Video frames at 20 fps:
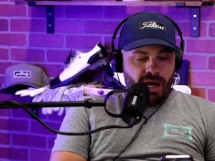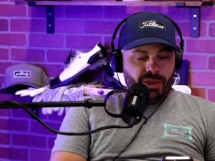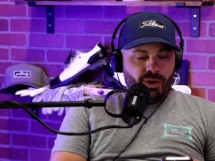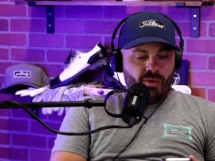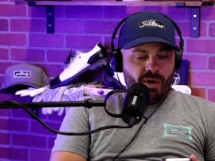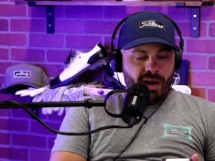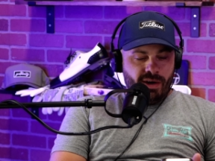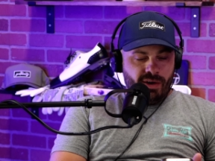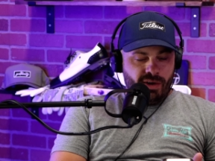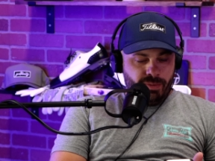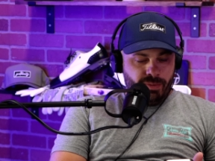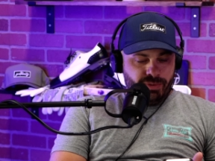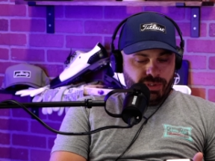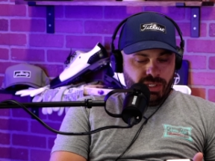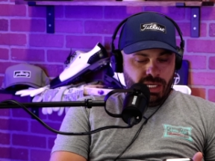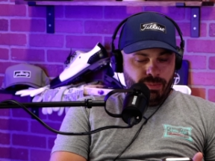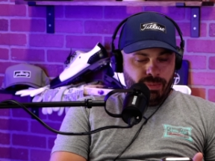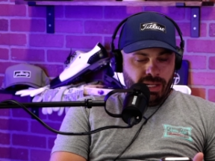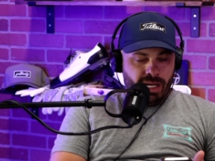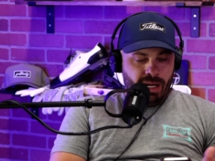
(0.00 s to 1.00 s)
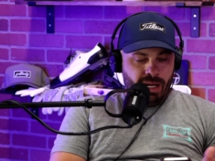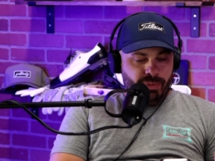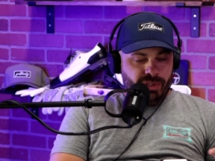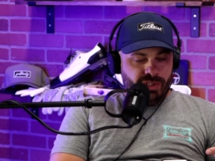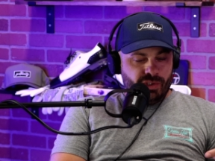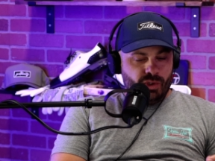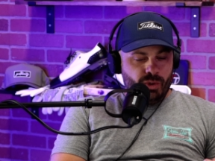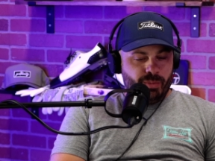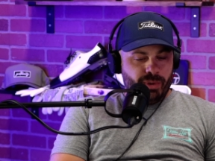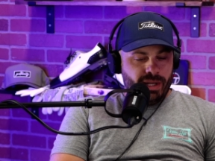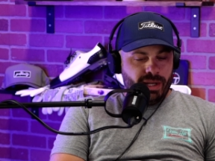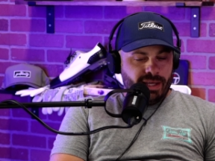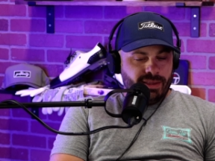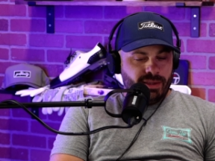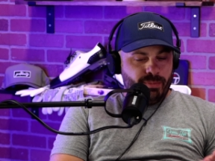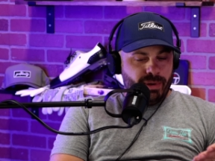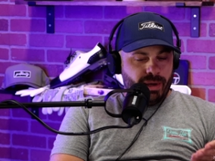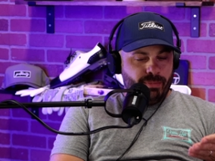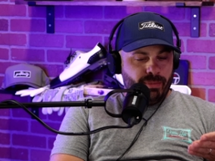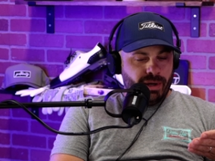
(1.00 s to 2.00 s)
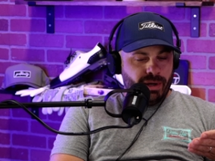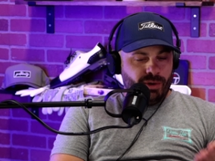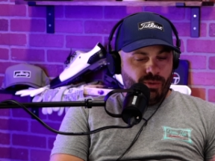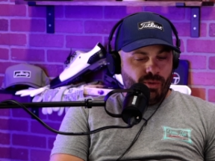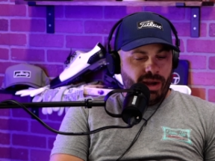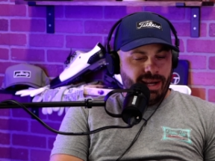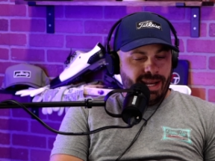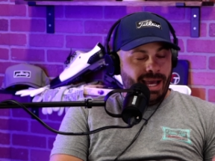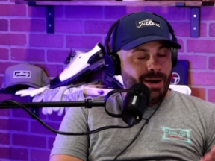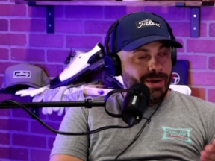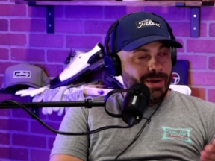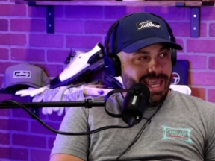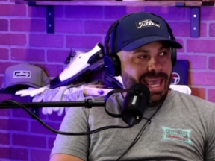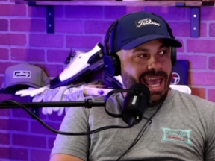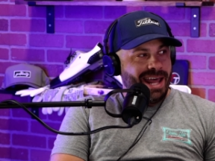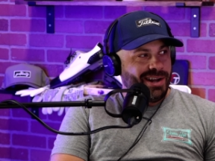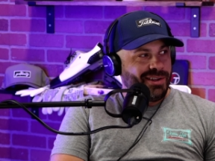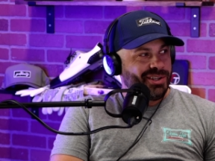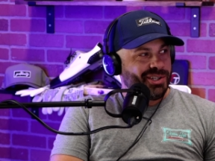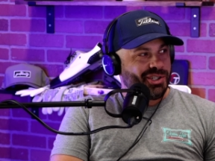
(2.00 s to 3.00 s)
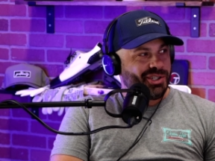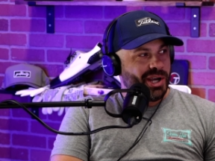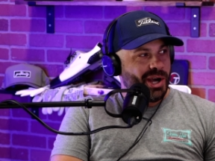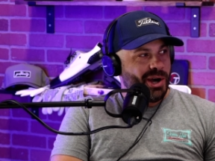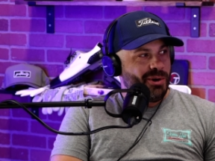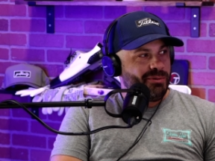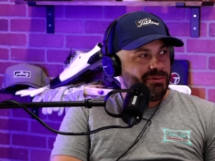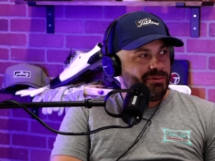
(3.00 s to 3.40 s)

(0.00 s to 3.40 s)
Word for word: the Ryder Cup team, and I'd be stupid not to bet money right now again on the show for